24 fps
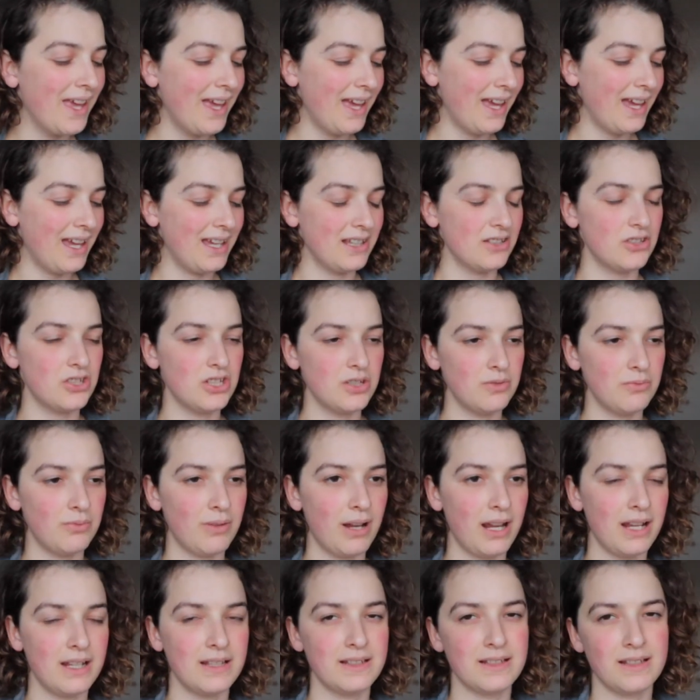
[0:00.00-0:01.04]
and she
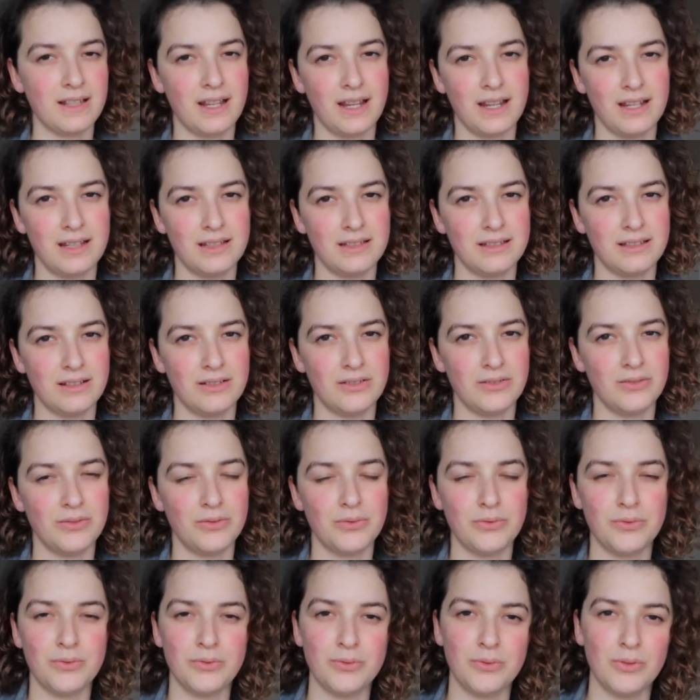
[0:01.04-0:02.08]
writes kind
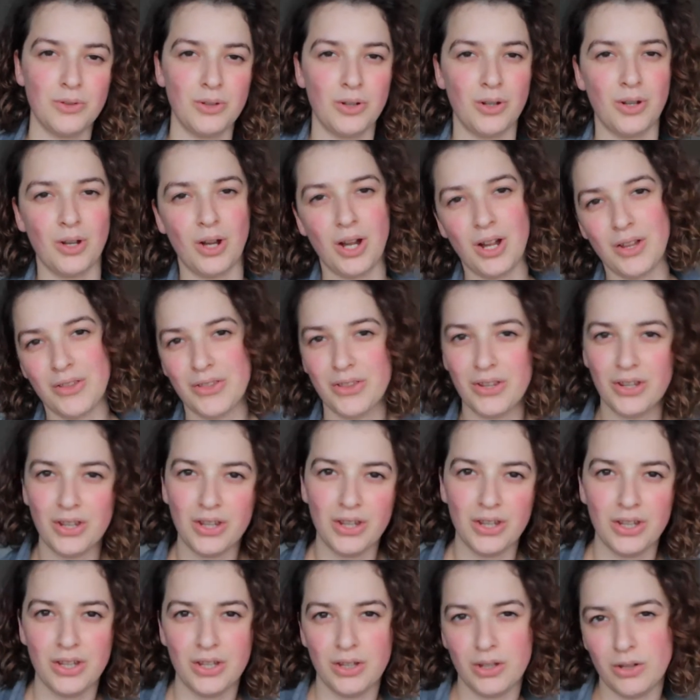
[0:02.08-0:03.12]
of
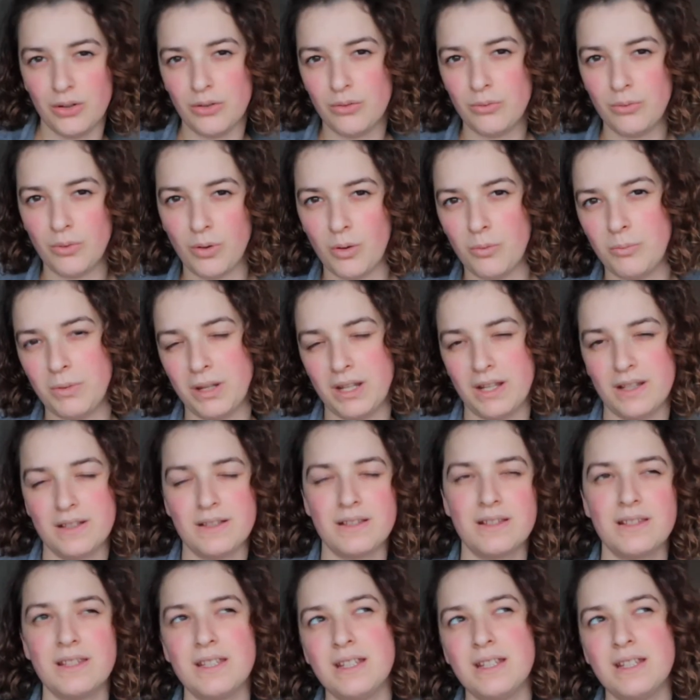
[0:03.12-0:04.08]
gothic-y romance,